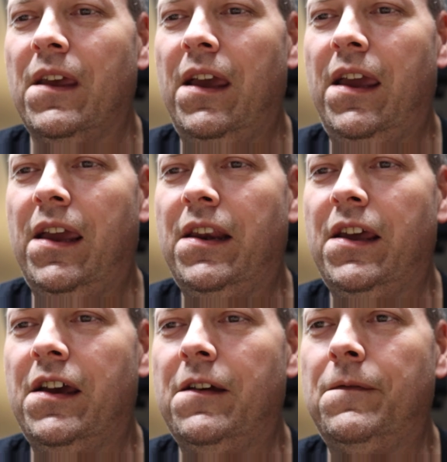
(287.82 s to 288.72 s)
And
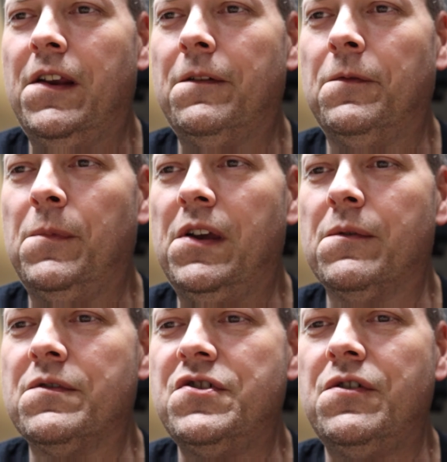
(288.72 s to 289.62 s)
uh, if you're not familiar
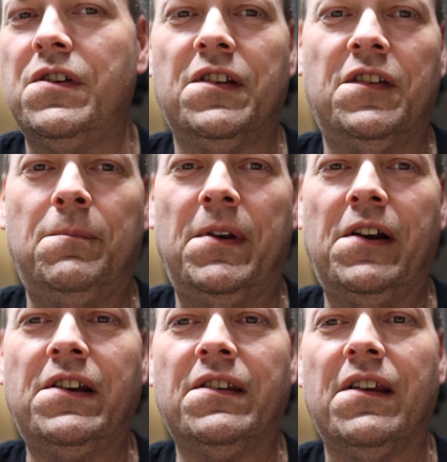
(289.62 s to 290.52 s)
with Judy and
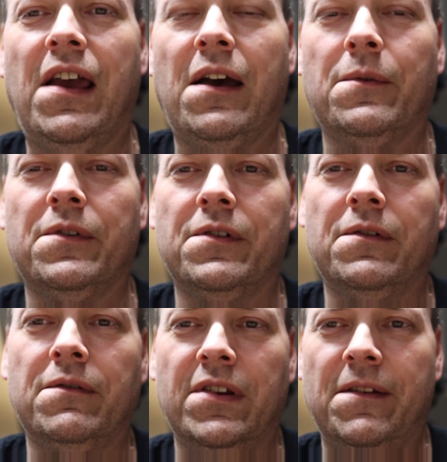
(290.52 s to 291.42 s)
Spirit, I
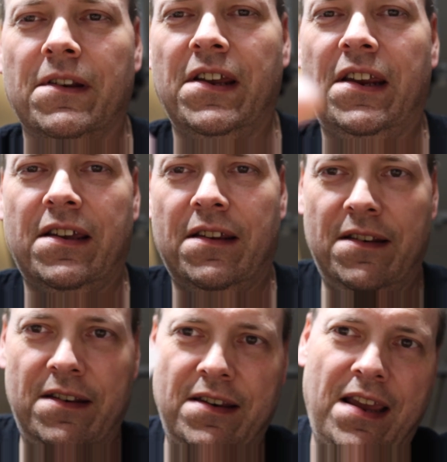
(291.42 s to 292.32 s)
will leave a link
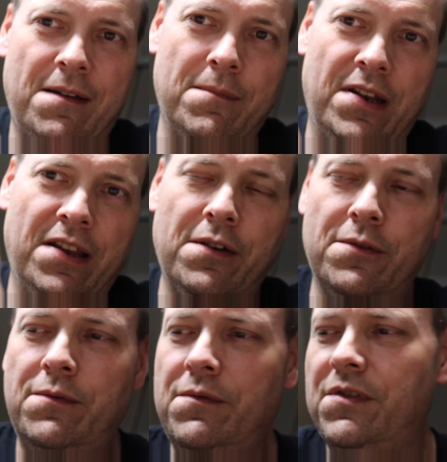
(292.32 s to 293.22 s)
down
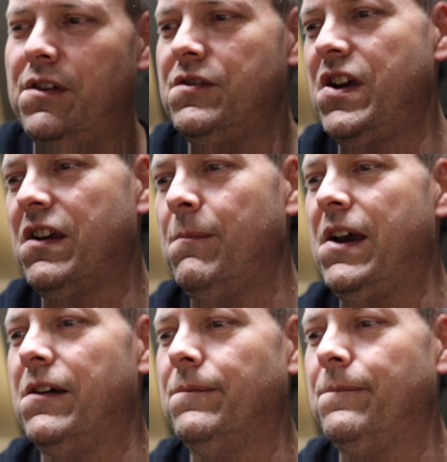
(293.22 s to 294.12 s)
below so you can check them
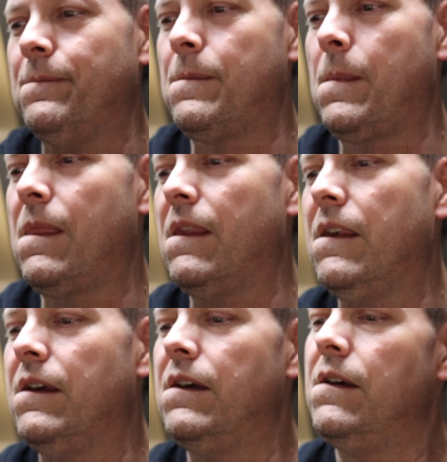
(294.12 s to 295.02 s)
out.
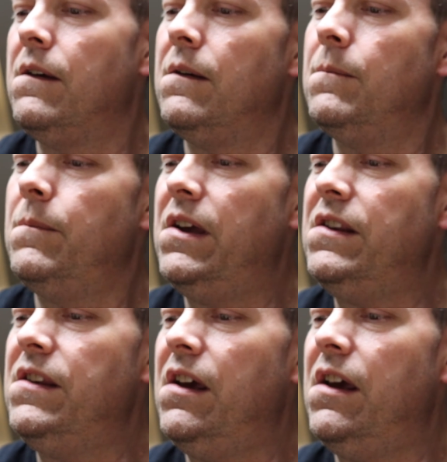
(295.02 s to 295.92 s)

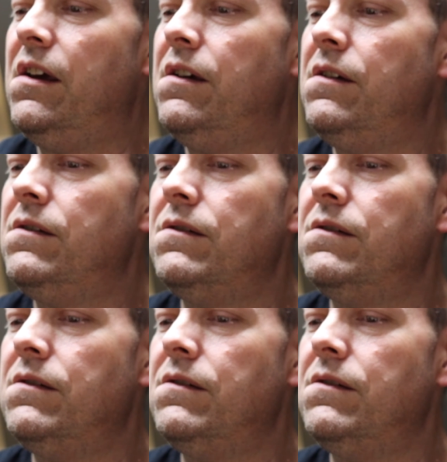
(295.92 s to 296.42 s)
But uh,